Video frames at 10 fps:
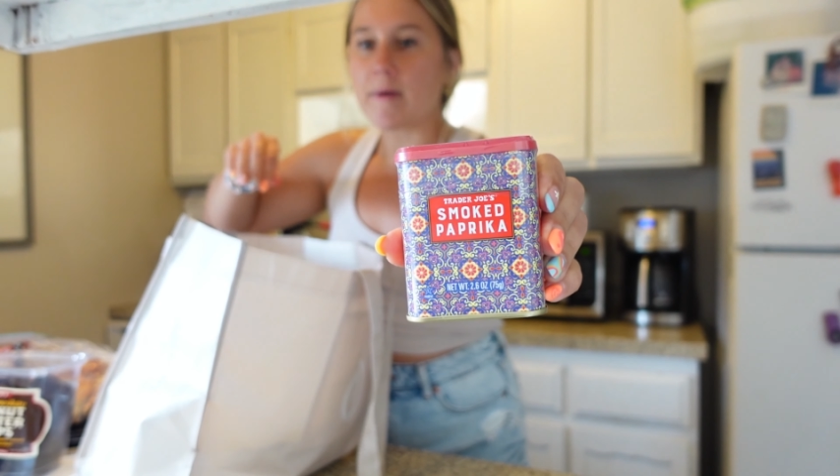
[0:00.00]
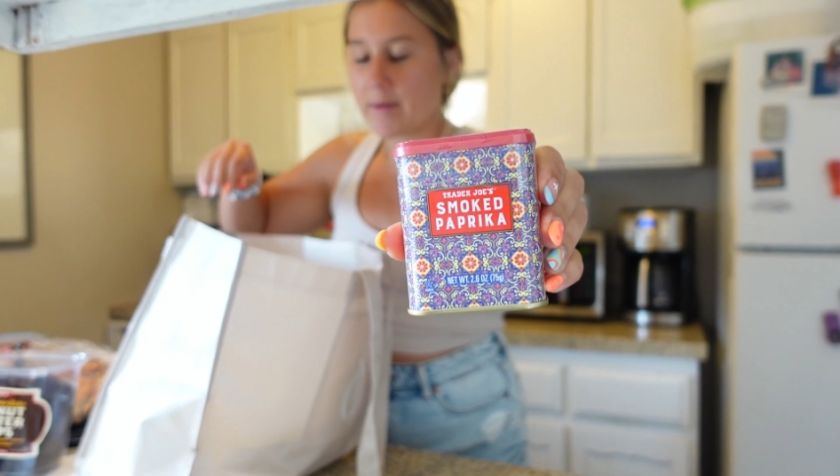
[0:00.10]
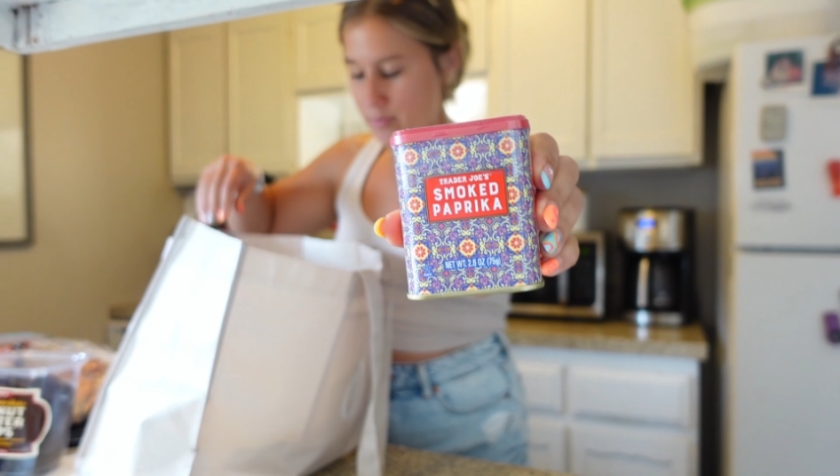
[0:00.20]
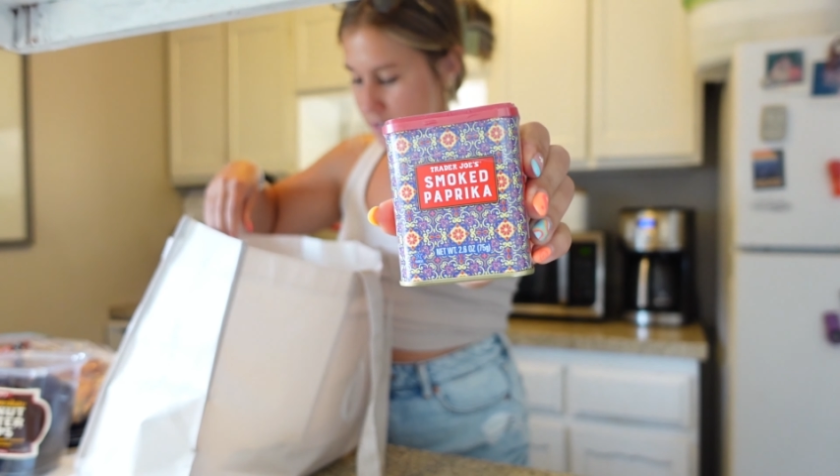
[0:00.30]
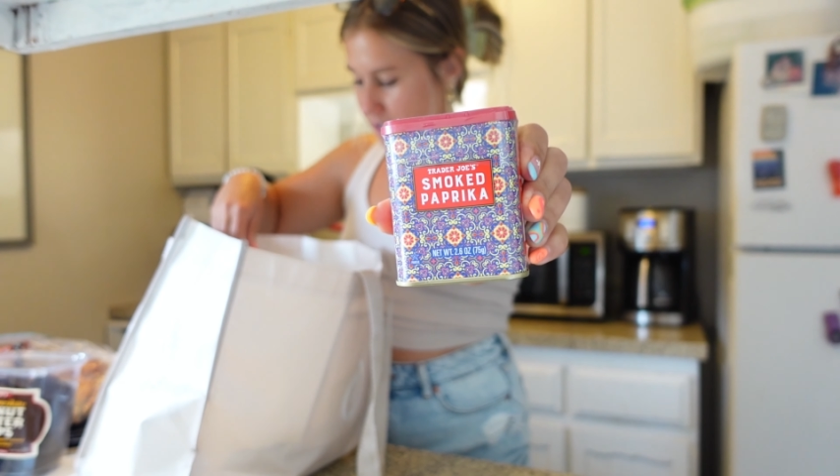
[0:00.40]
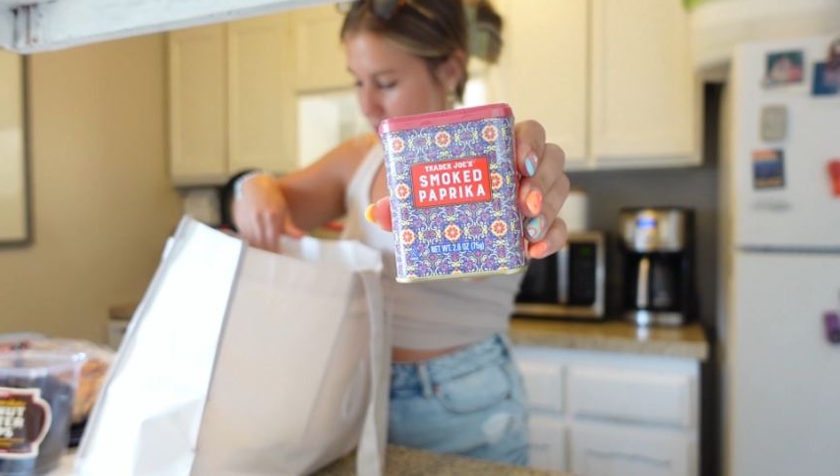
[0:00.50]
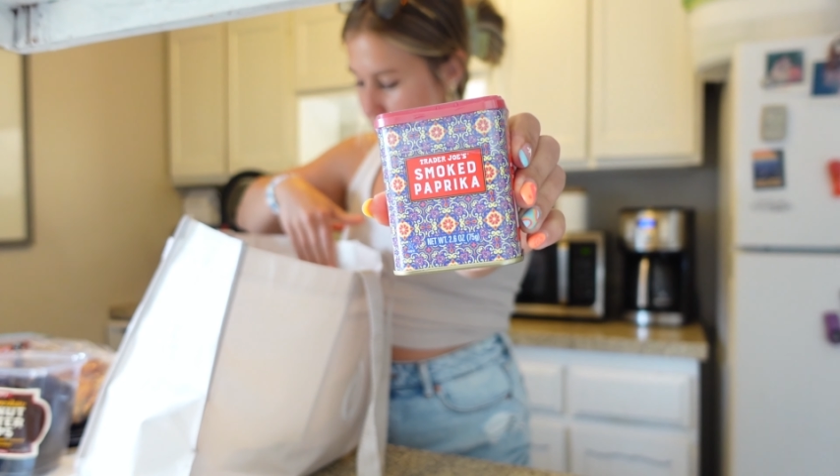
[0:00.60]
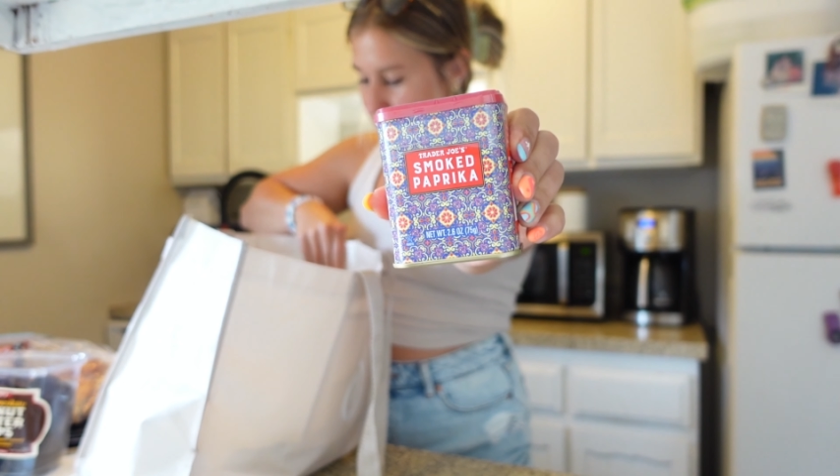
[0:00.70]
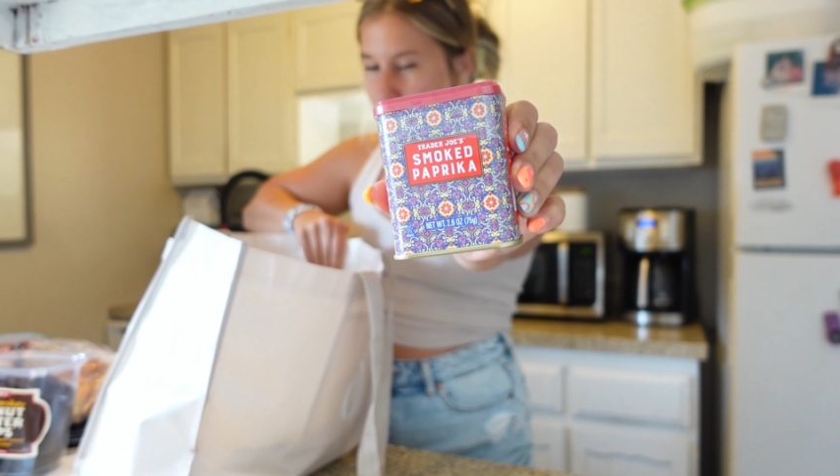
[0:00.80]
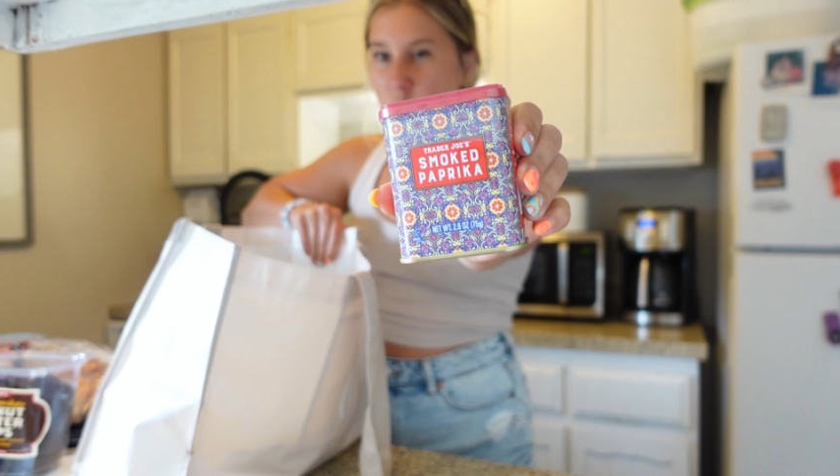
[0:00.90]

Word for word: paprika,